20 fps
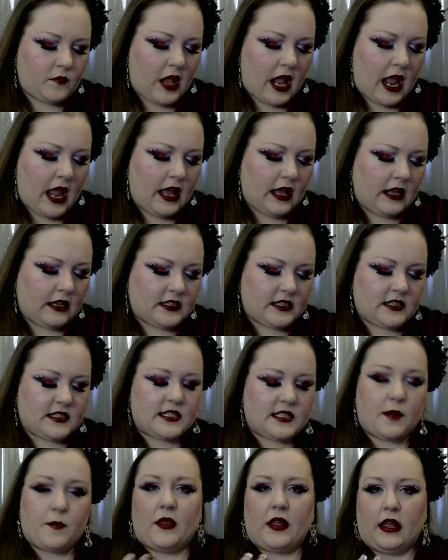And
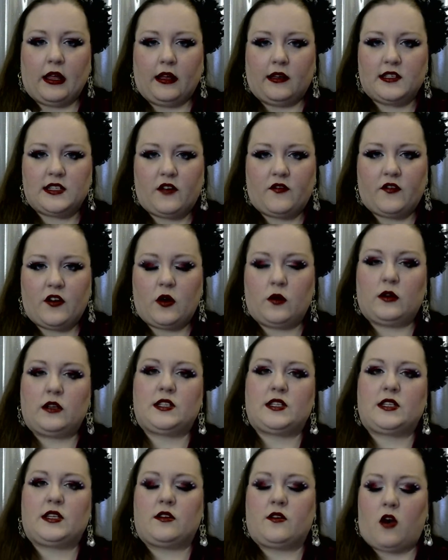something else I've
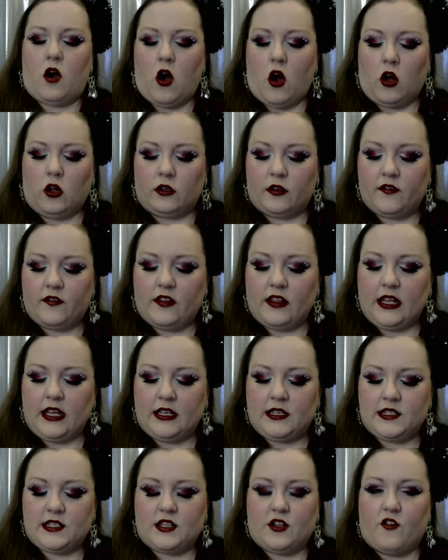noticed, all of
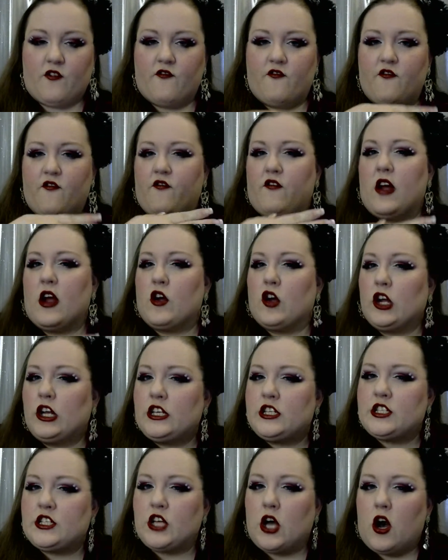these, they're very
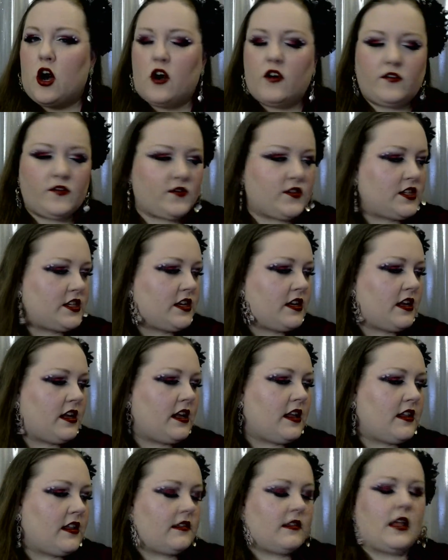soft.
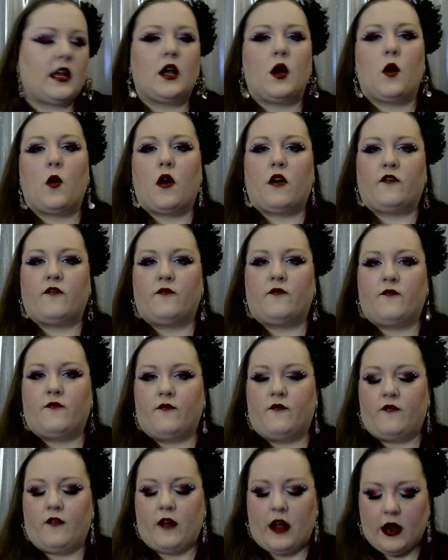They go on
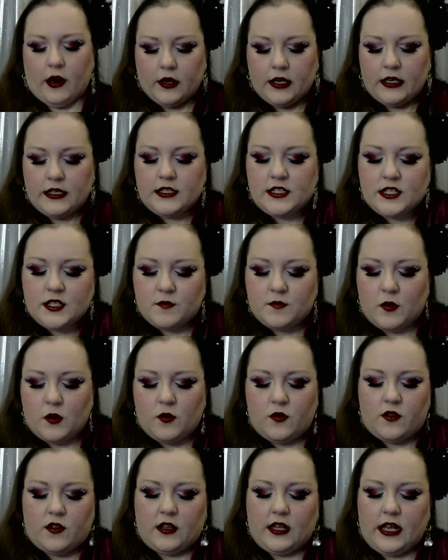very
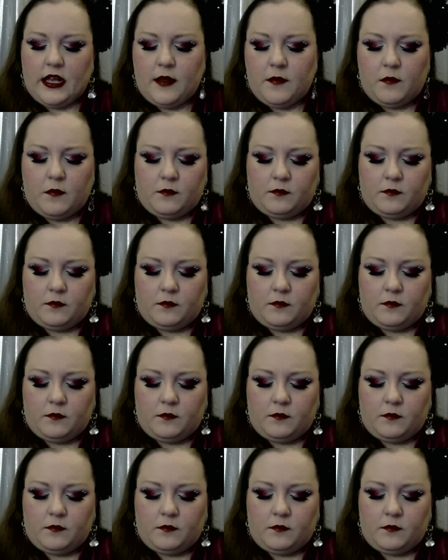smoothly.